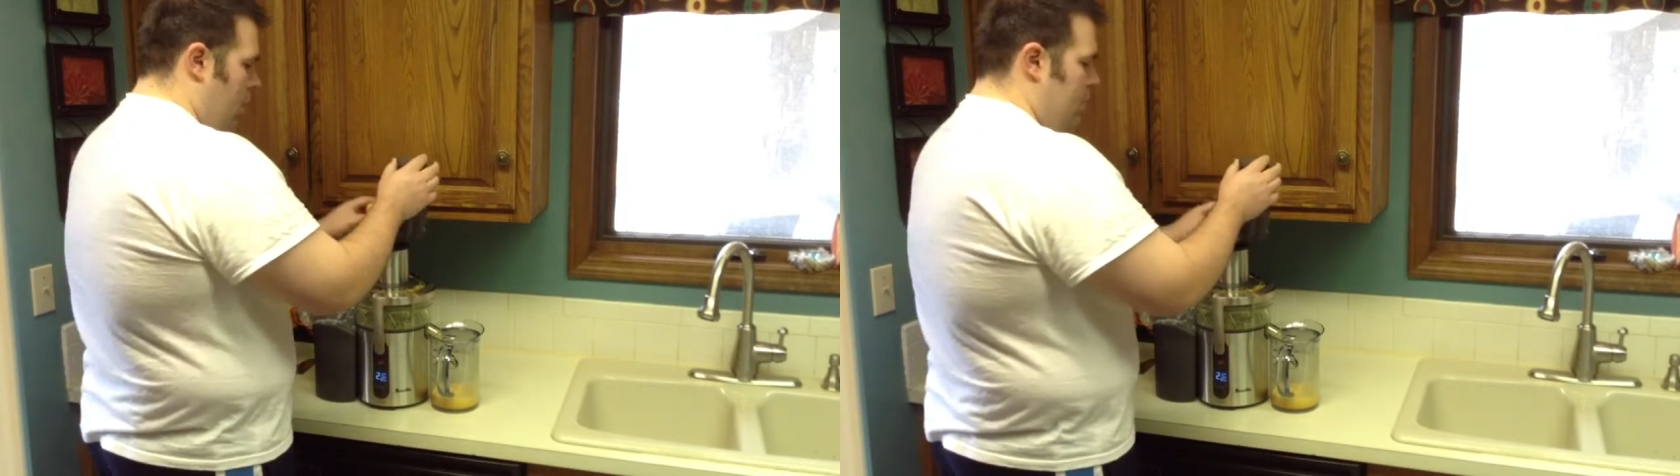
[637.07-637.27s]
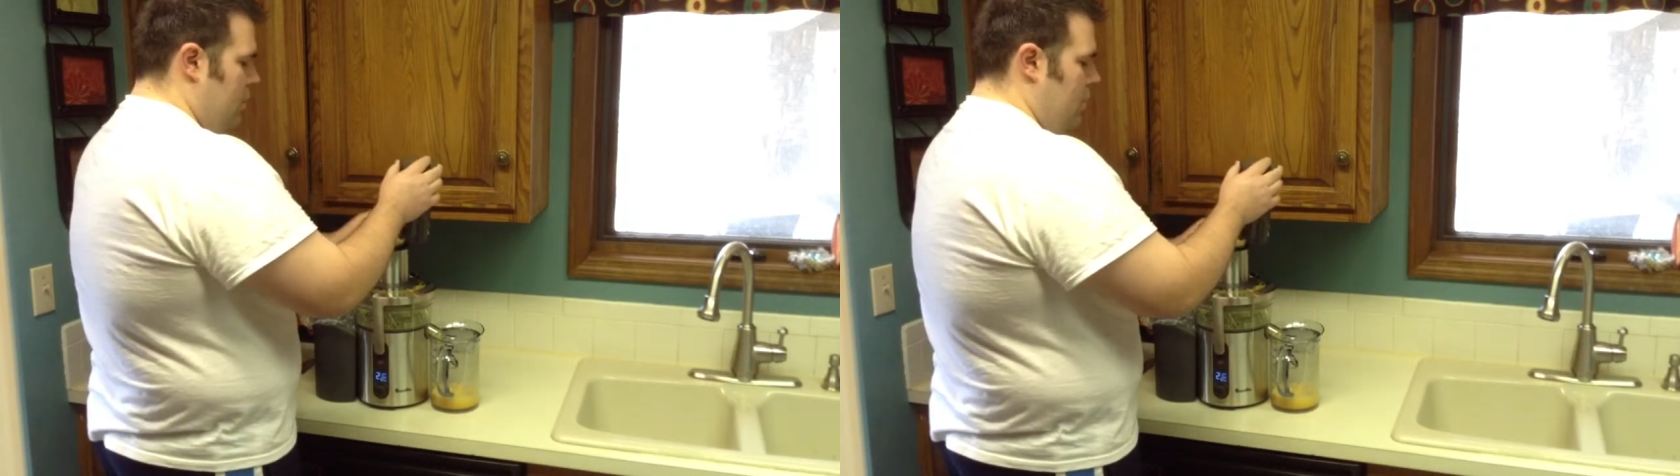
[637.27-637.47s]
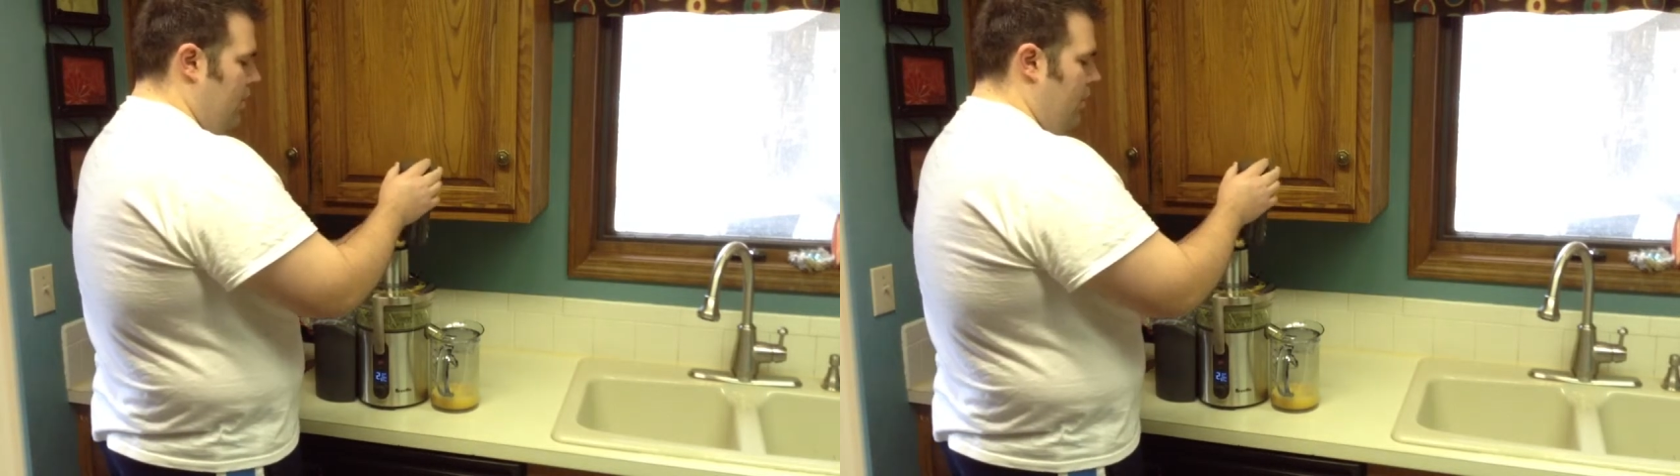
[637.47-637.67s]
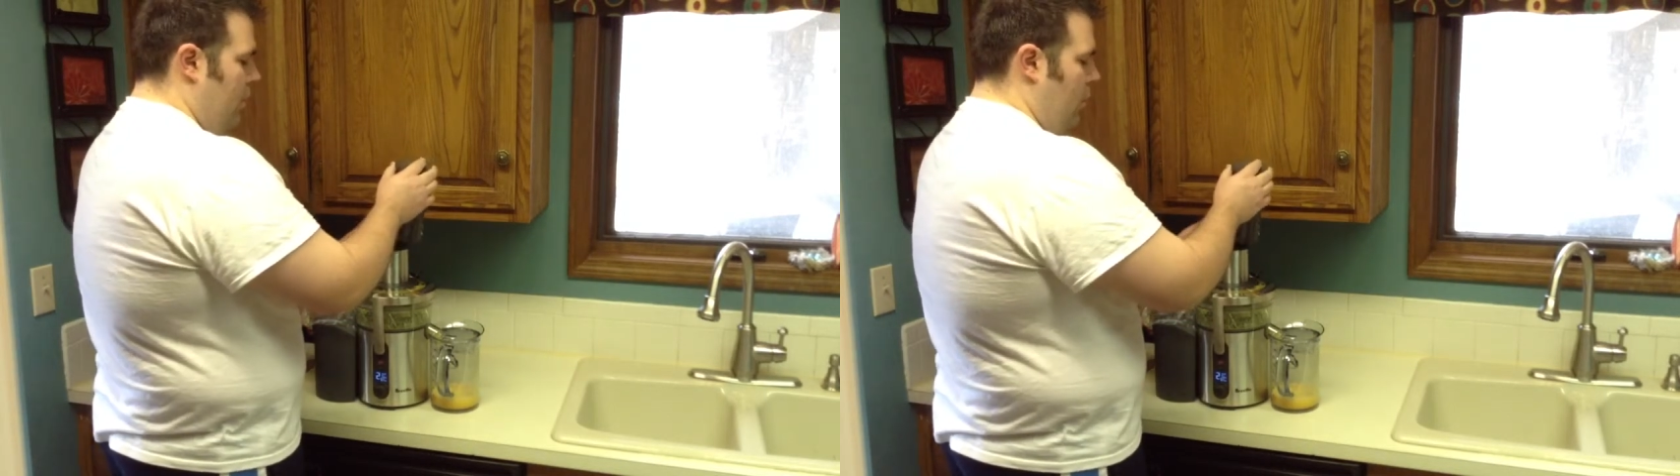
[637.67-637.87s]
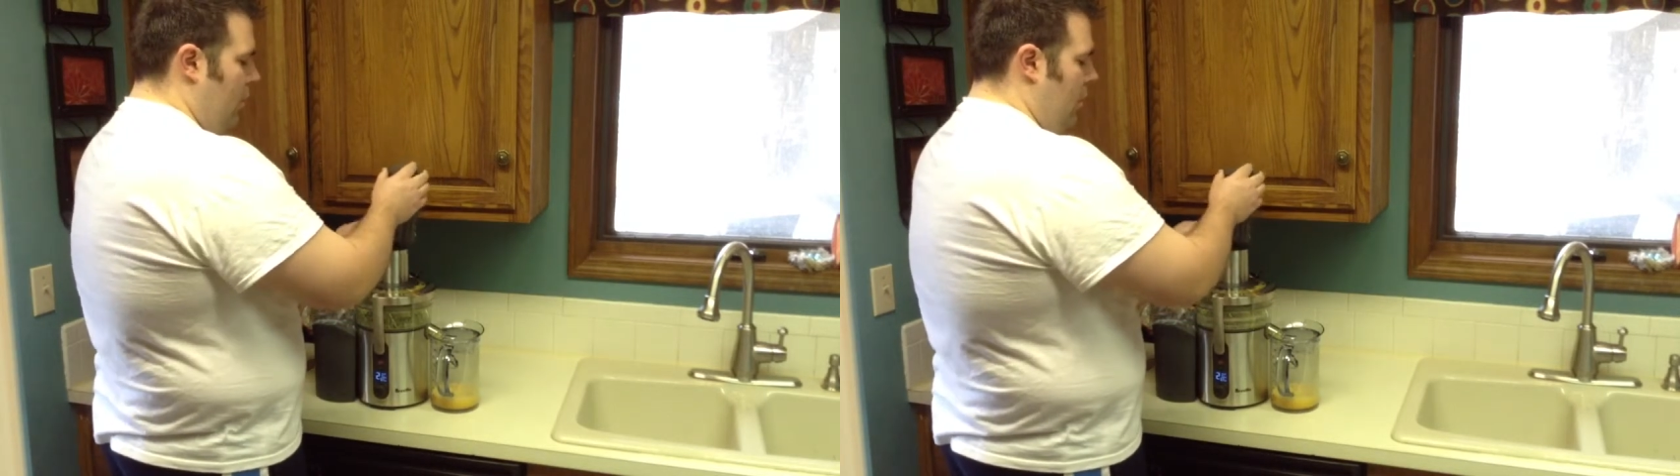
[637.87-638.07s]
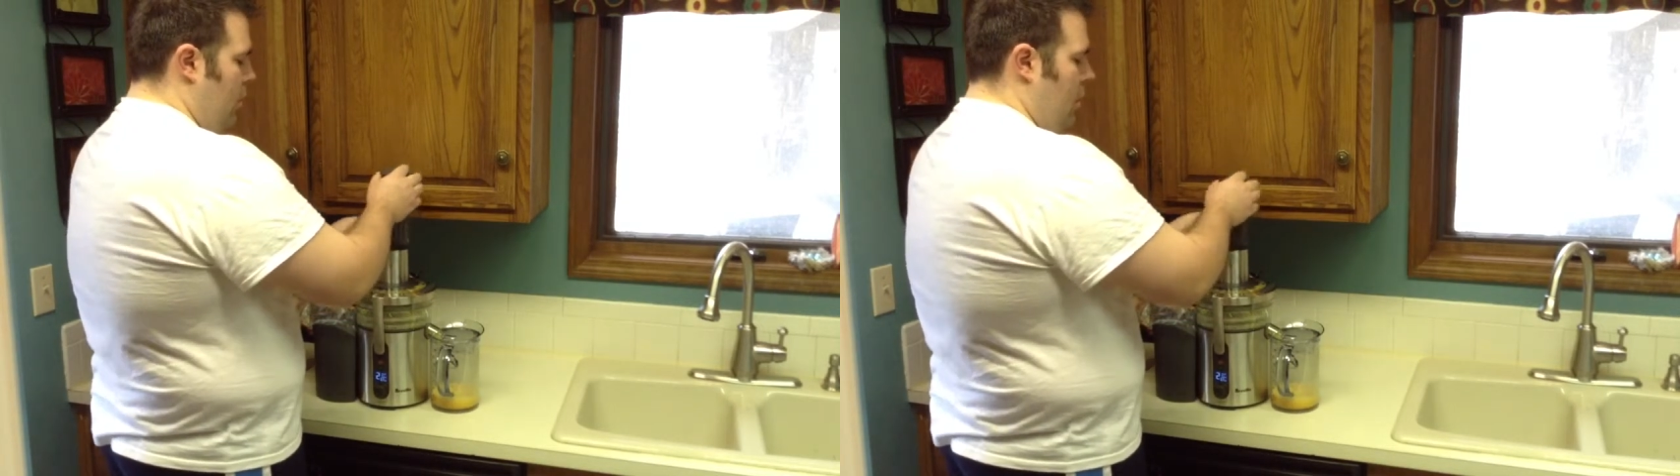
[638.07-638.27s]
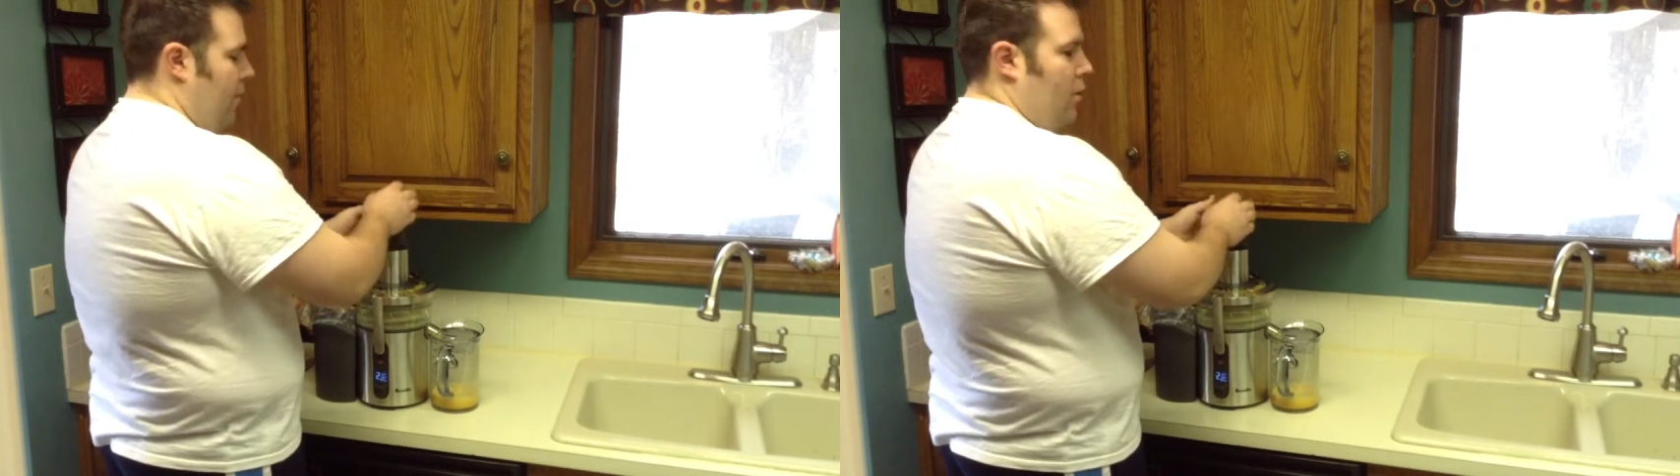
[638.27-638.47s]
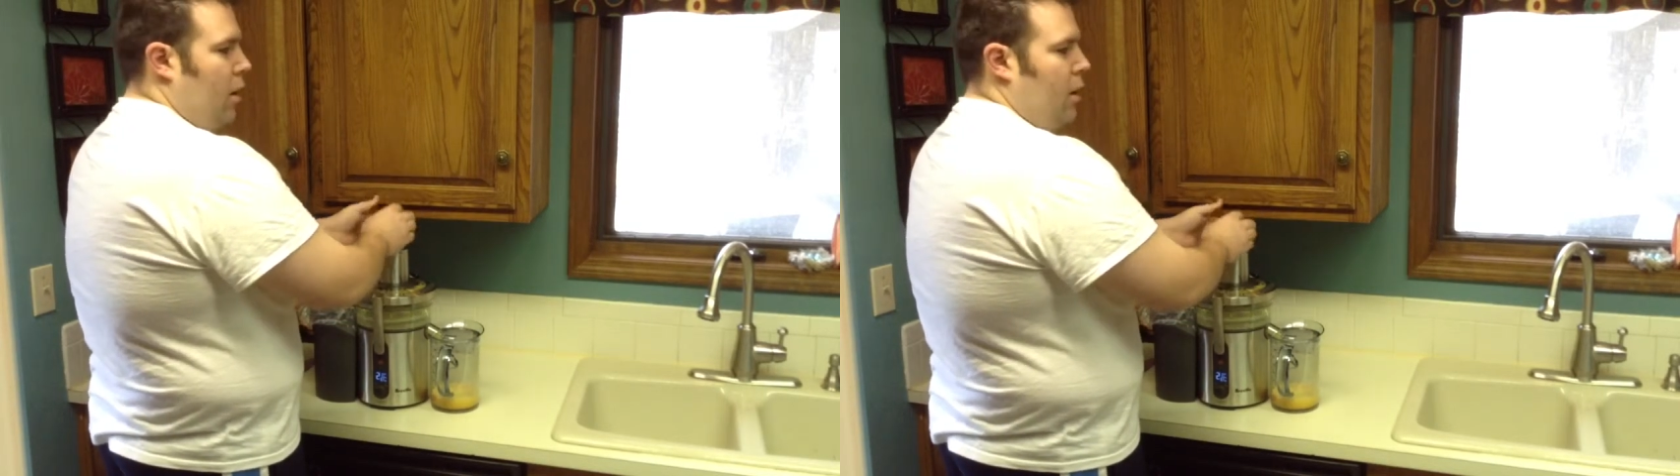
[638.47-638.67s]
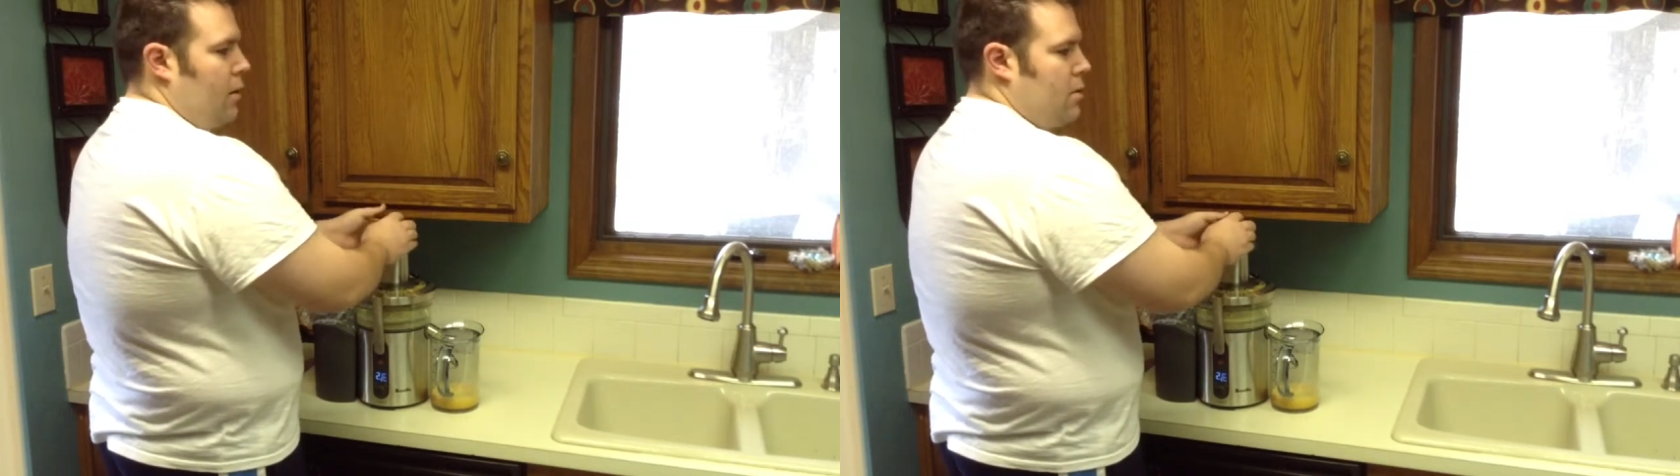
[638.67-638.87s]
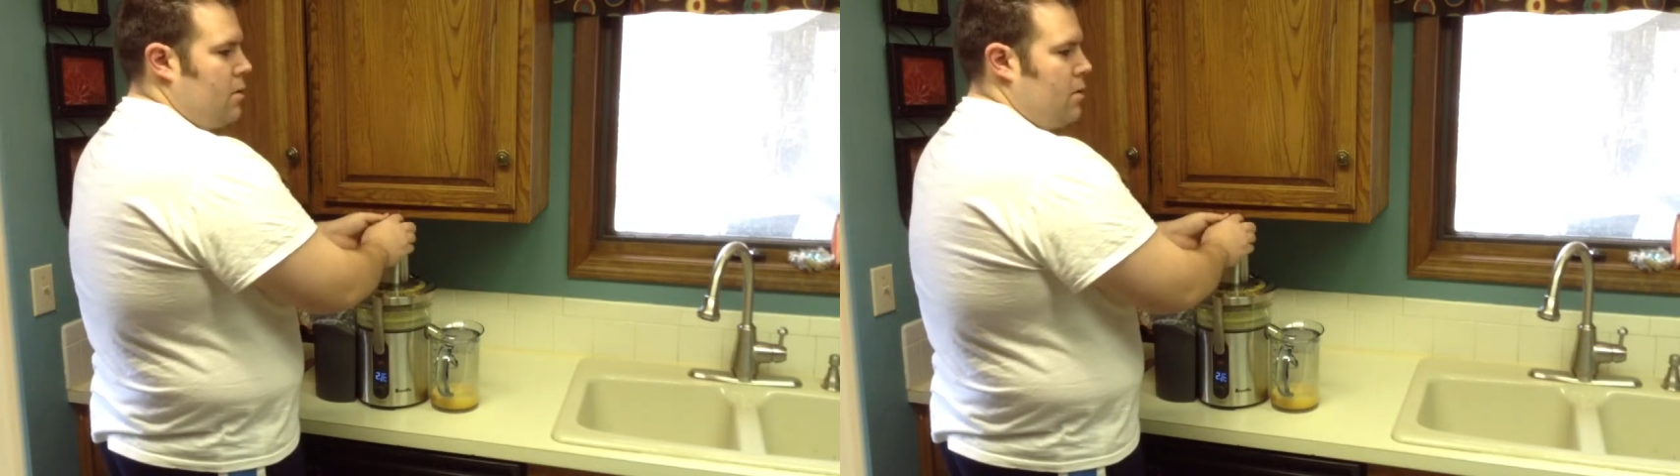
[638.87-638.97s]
also see very quickly when you have clogs.